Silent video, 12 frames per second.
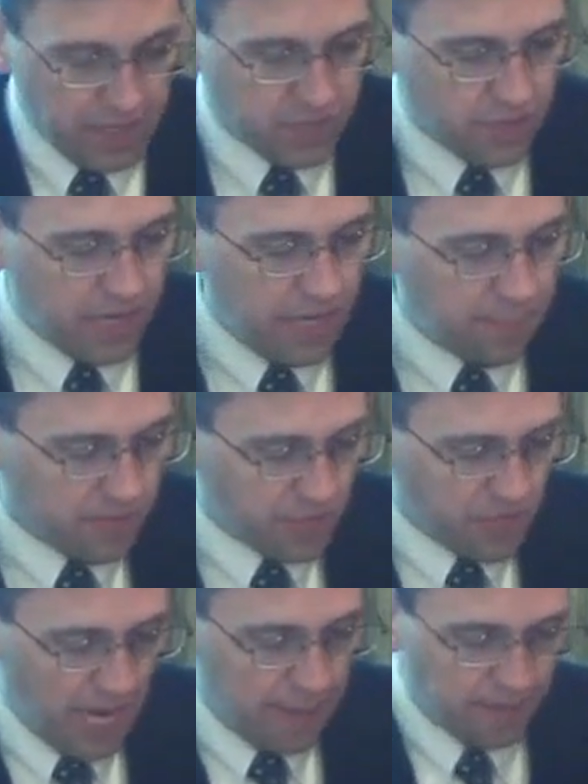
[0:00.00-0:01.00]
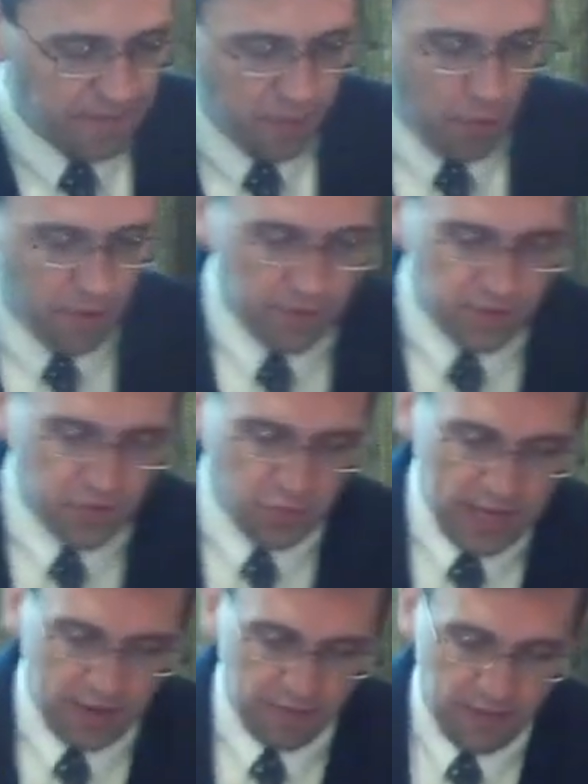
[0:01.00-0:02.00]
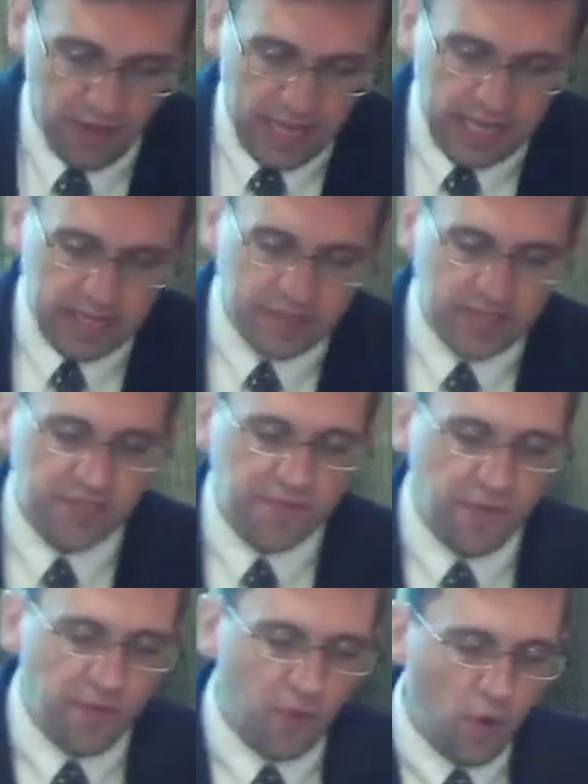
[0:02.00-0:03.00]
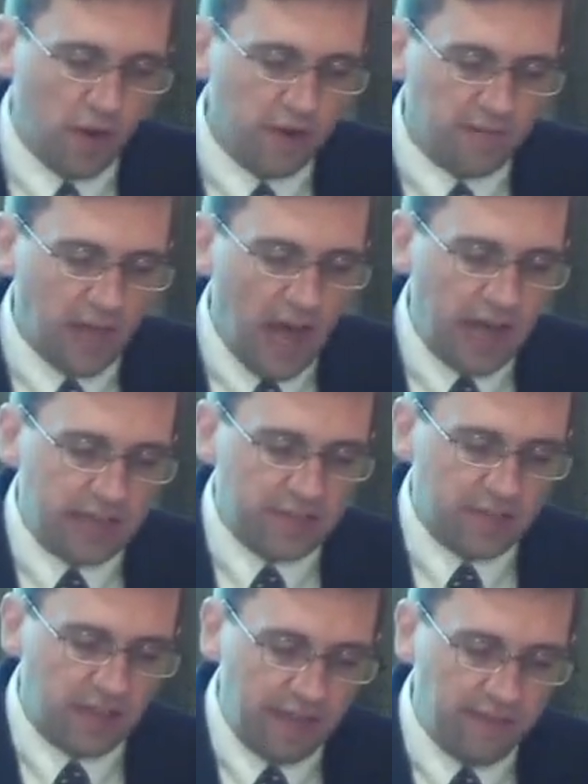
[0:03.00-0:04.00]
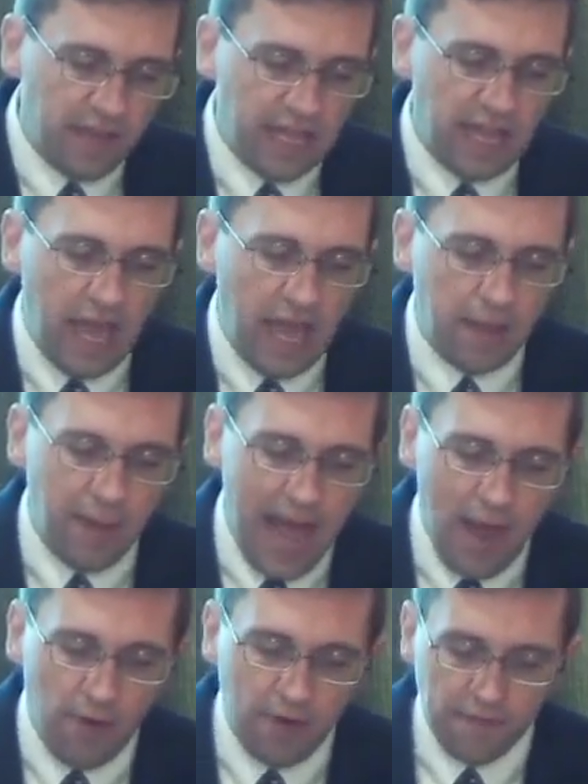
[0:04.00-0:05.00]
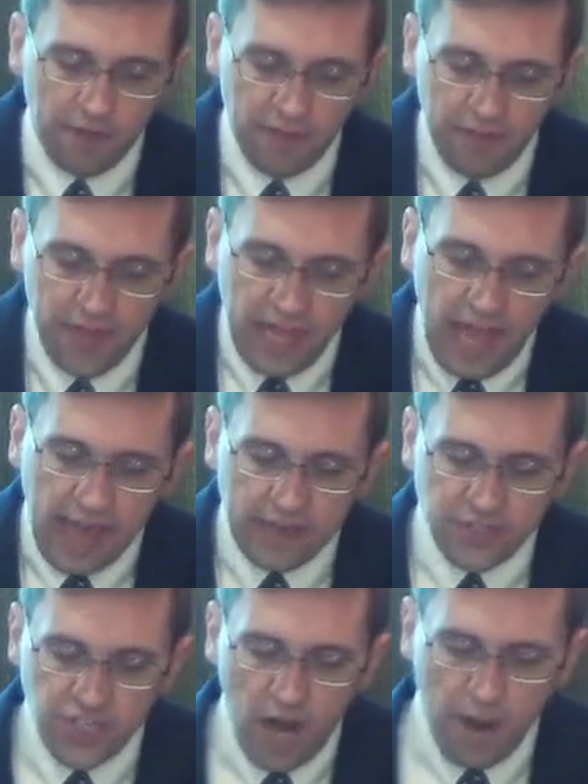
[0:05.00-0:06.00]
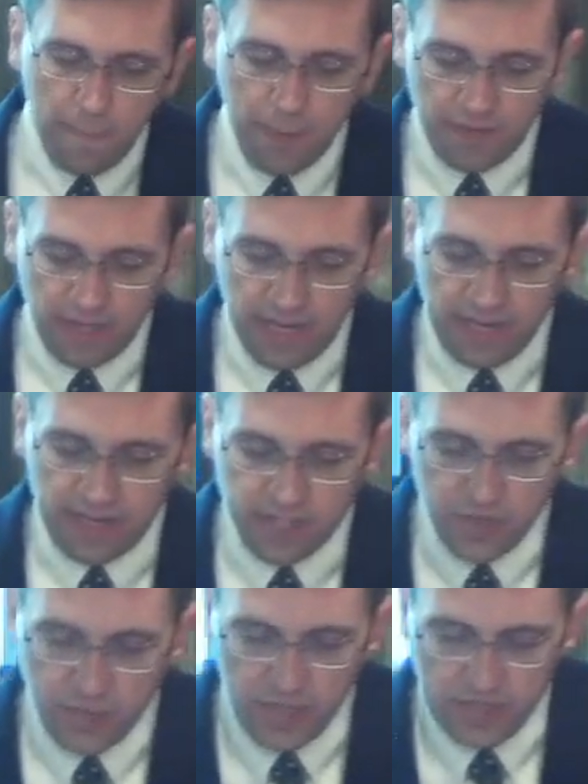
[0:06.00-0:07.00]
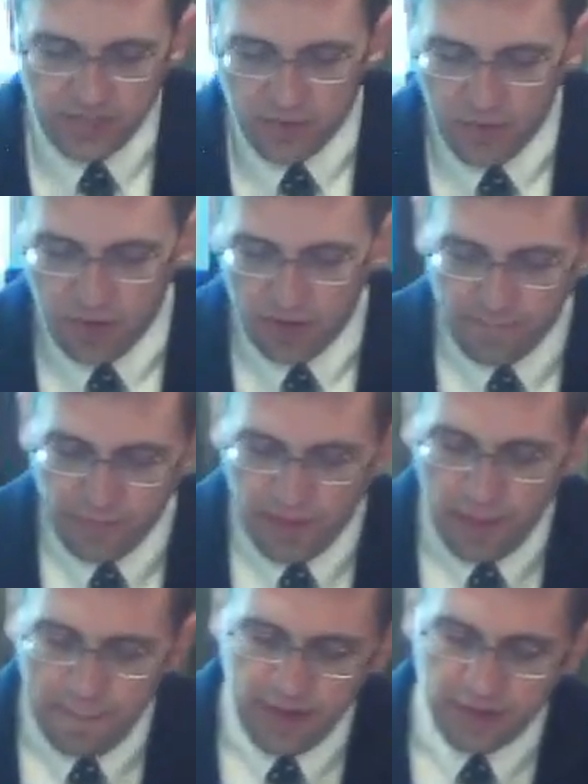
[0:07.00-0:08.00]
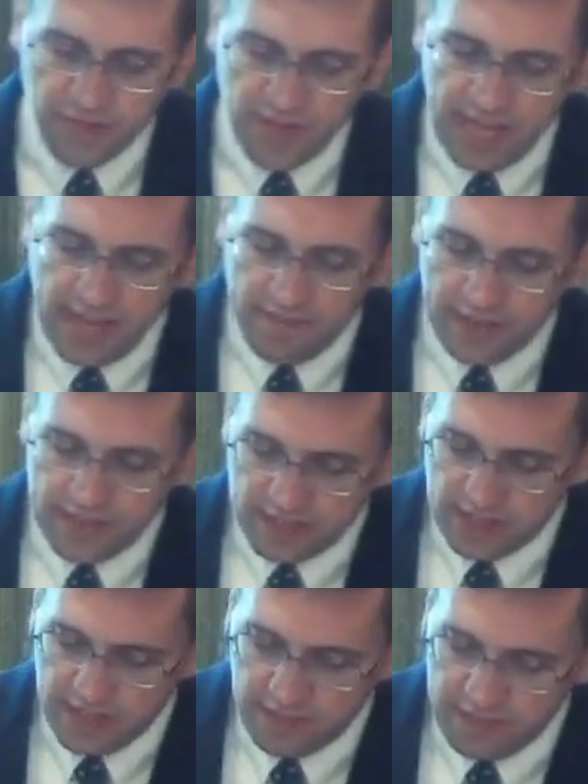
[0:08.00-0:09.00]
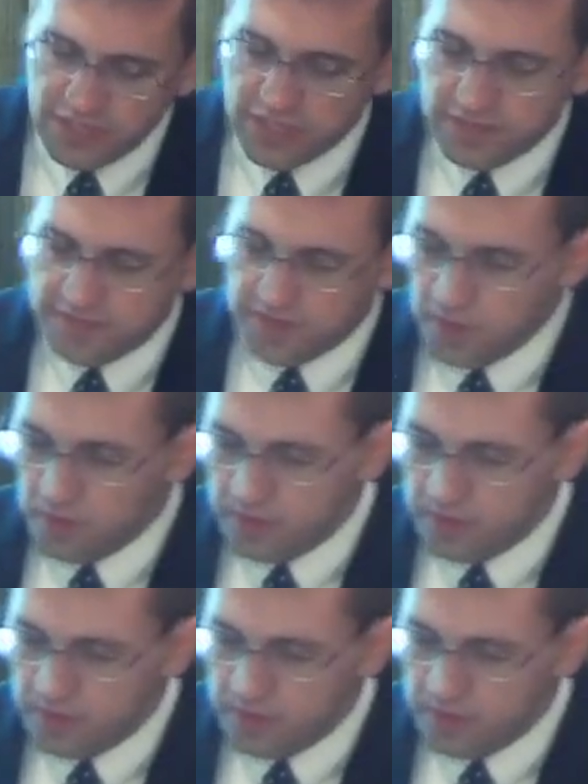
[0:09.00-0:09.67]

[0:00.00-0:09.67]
So in Hebrews chapter 4, verse 12, it says, For the word of God is living and powerful and sharper than any two edged sword, piercing even to the division of soul